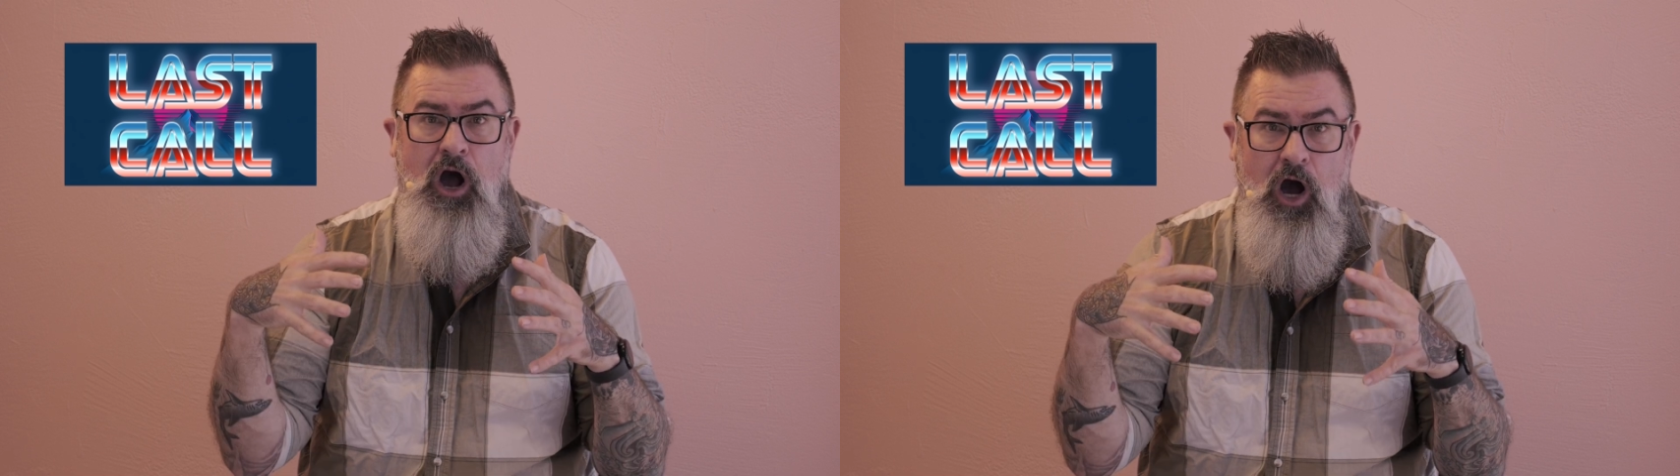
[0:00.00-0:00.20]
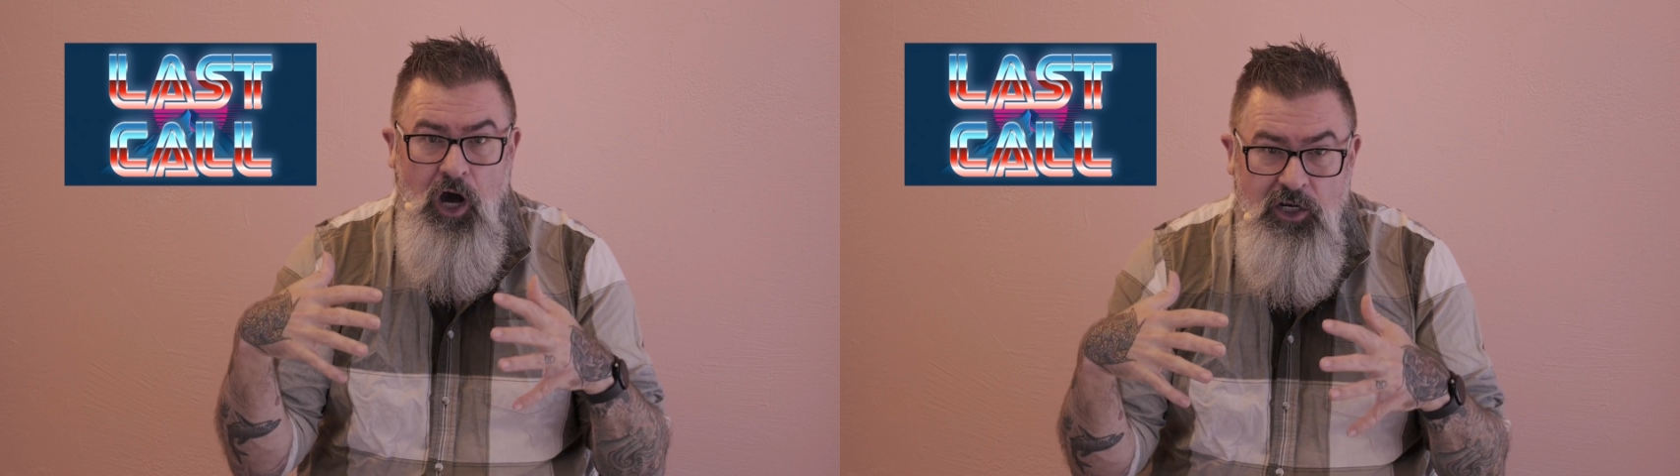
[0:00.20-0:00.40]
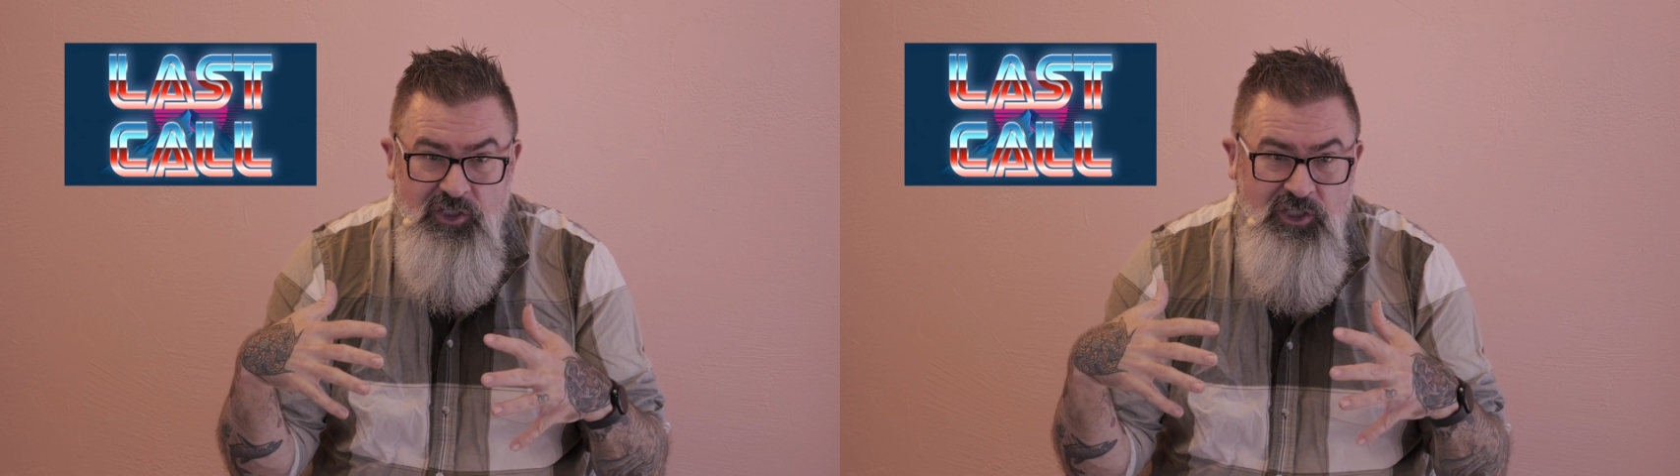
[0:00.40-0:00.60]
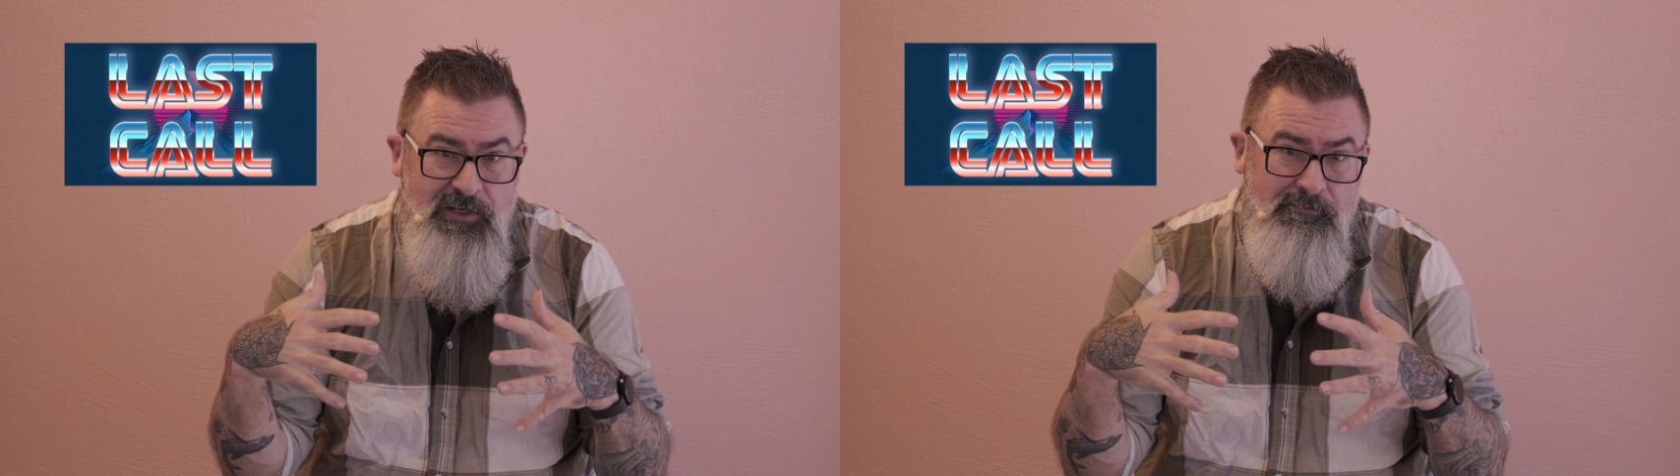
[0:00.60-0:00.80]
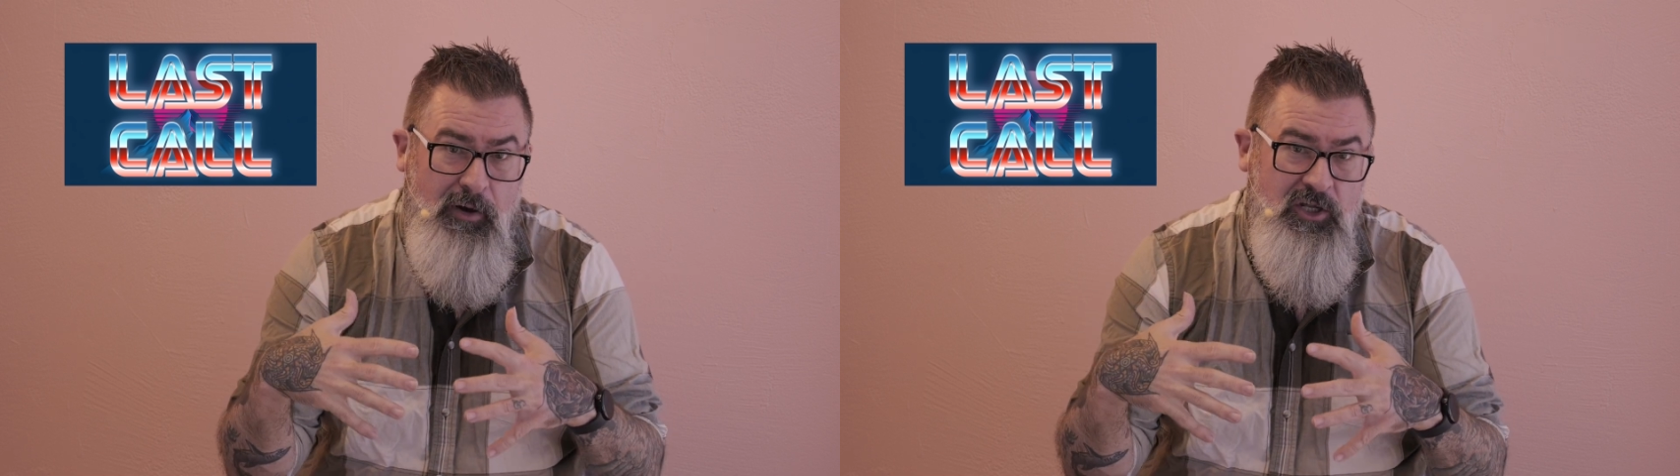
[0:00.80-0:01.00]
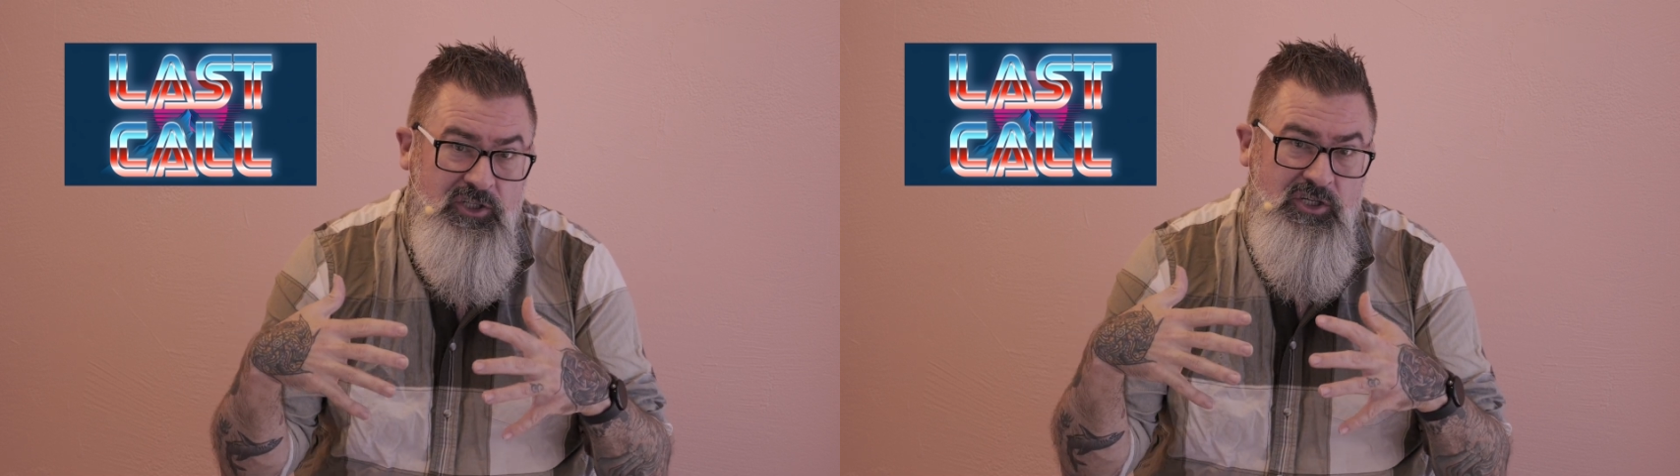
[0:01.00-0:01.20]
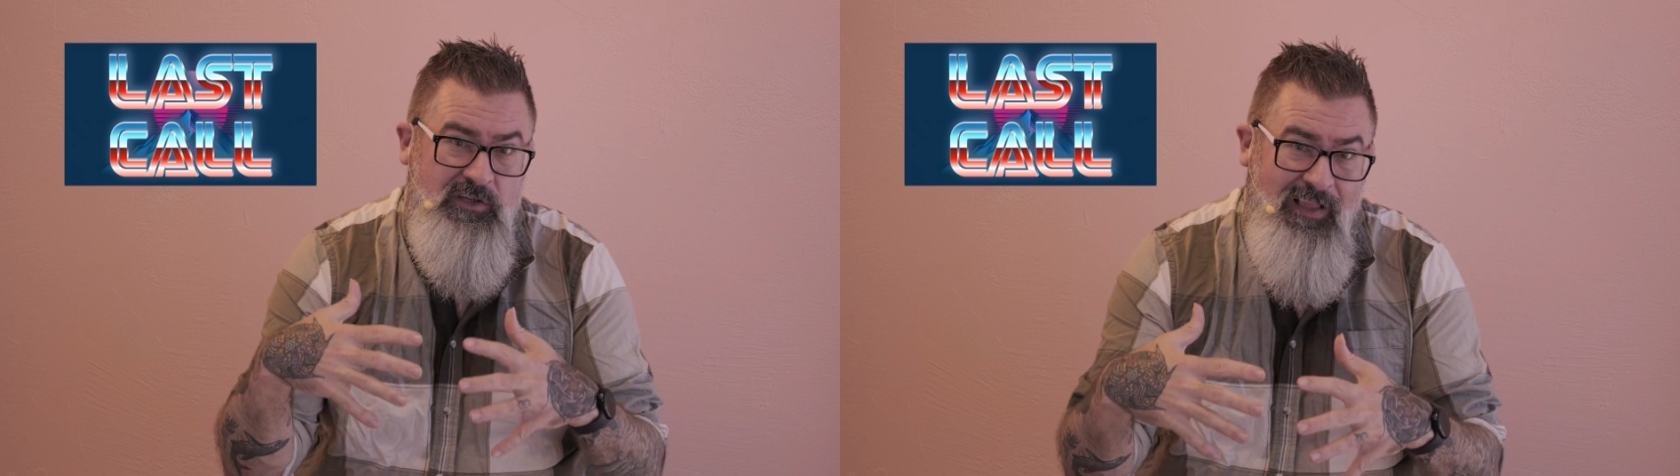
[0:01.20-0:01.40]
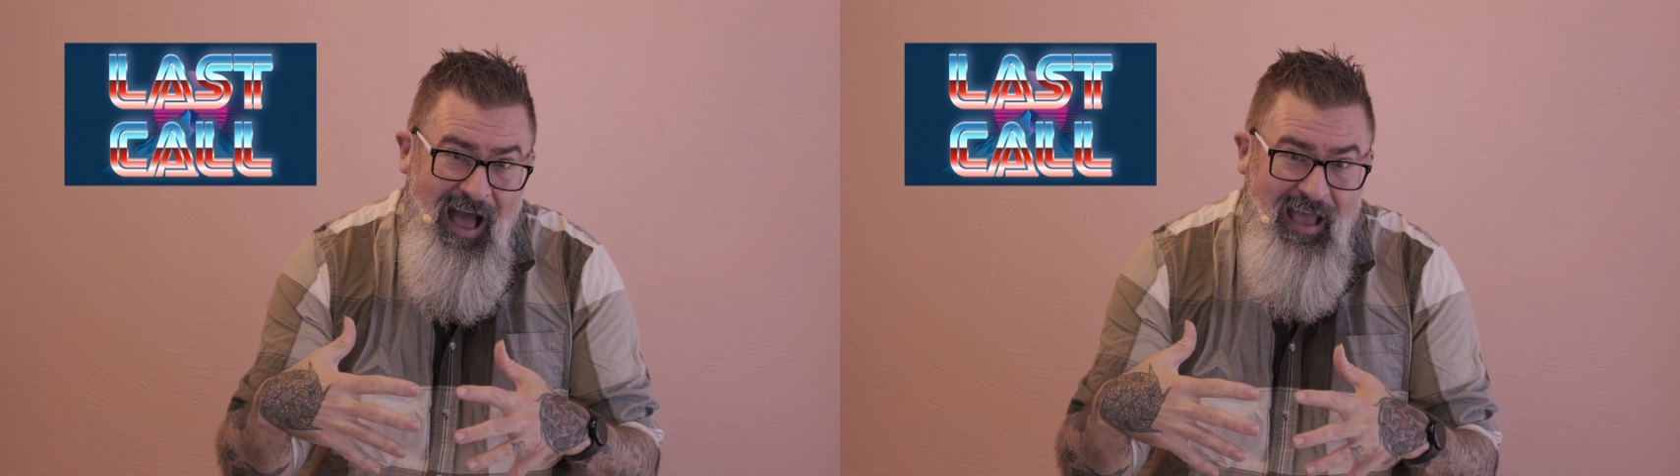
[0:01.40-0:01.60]
hunched and
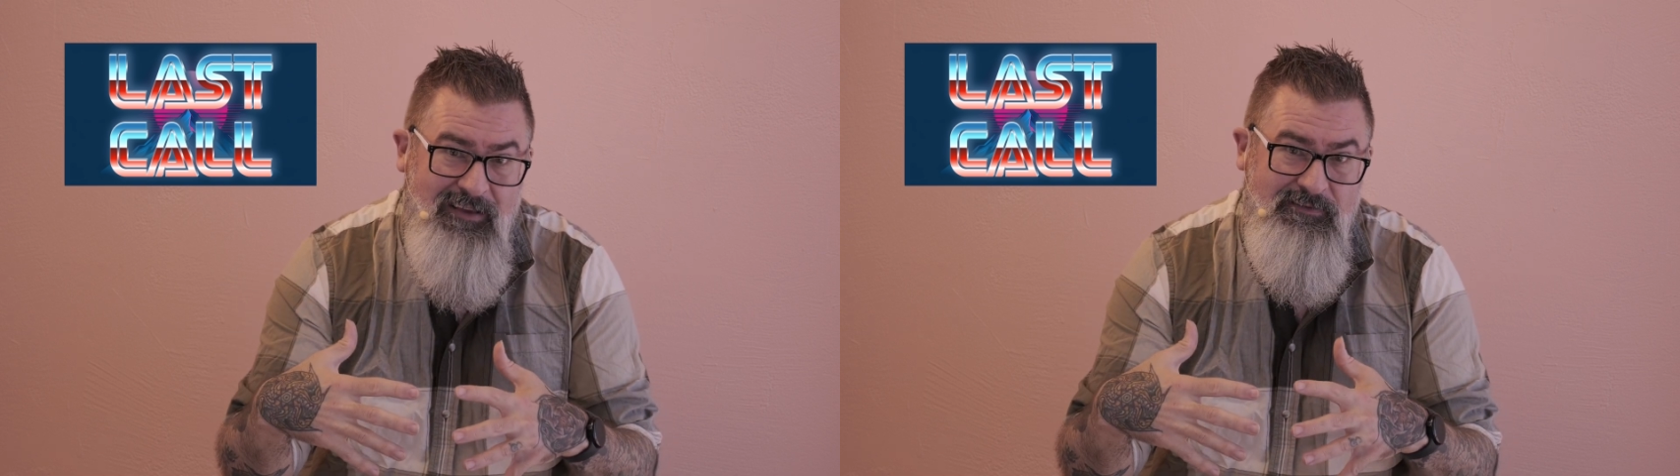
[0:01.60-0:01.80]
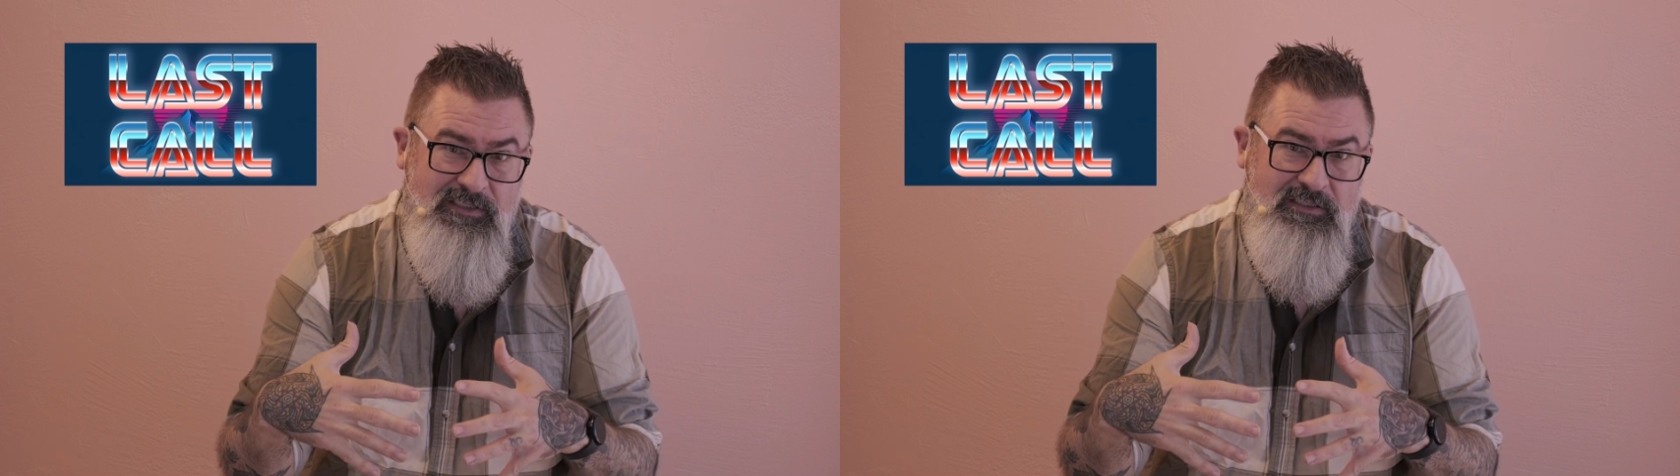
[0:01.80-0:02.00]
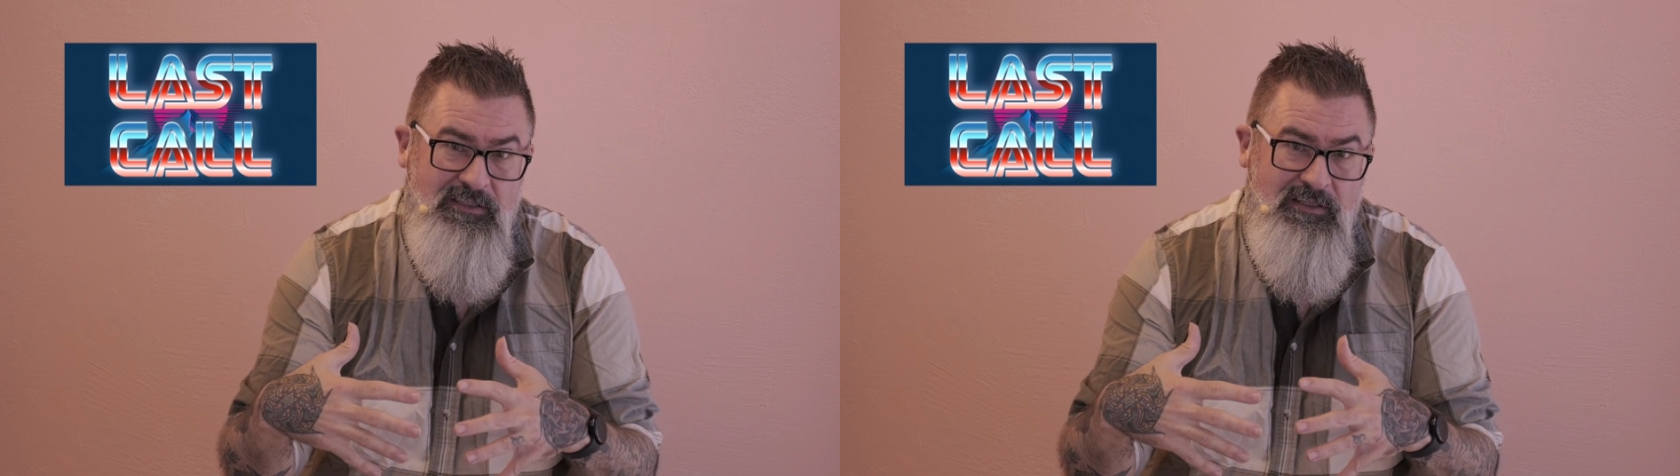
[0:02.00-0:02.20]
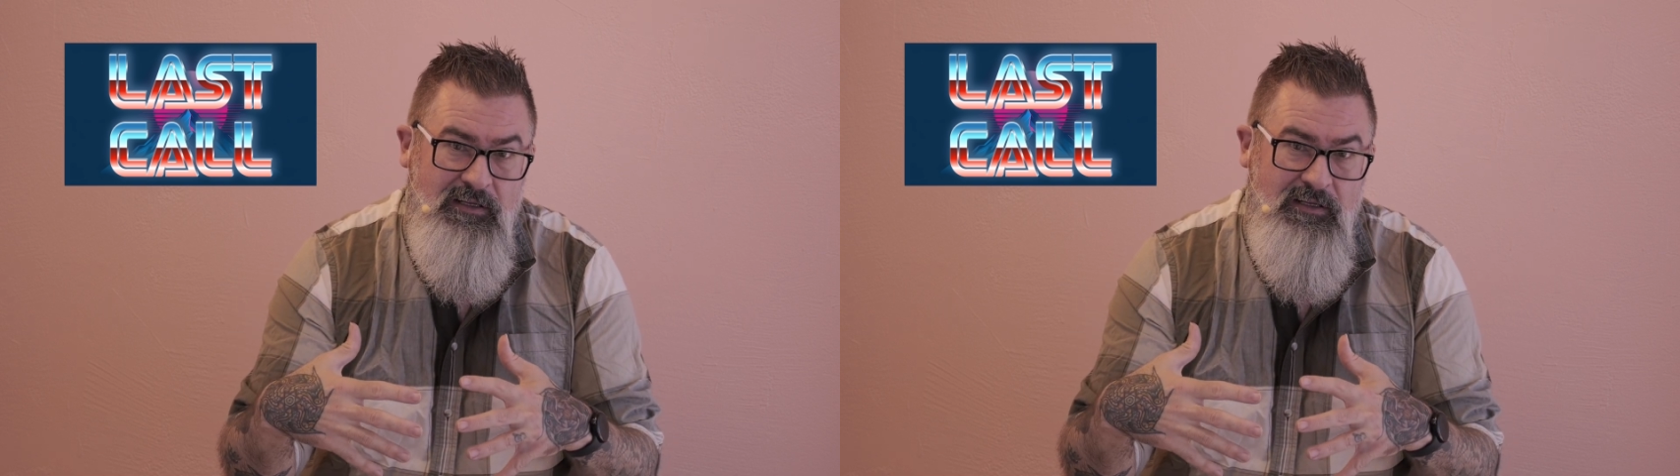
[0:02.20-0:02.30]
bunched lives.